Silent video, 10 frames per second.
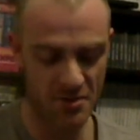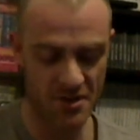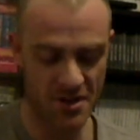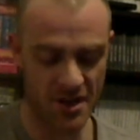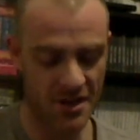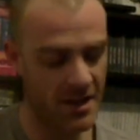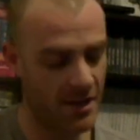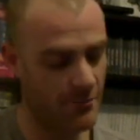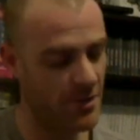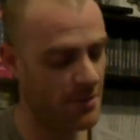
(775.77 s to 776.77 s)
But yeah,
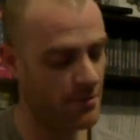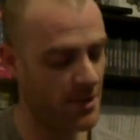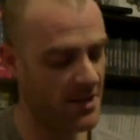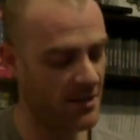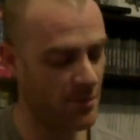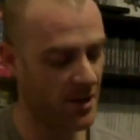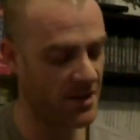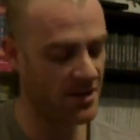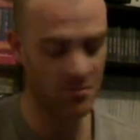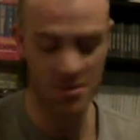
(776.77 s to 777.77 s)
really pleased to pick
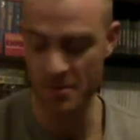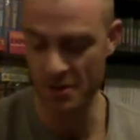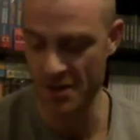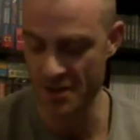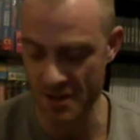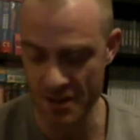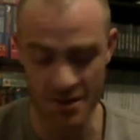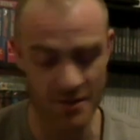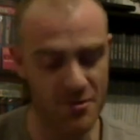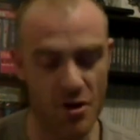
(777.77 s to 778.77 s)
this up, to be honest,
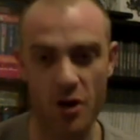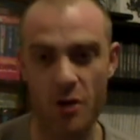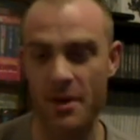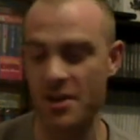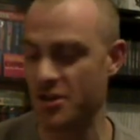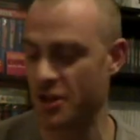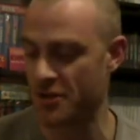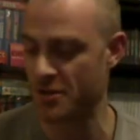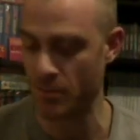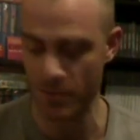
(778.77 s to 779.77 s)
because I've not got many
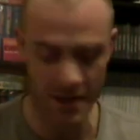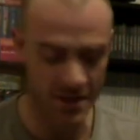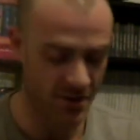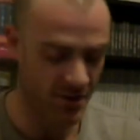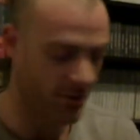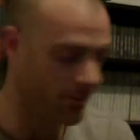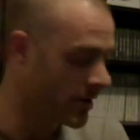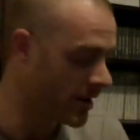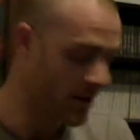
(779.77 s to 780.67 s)
shooters on my PS2.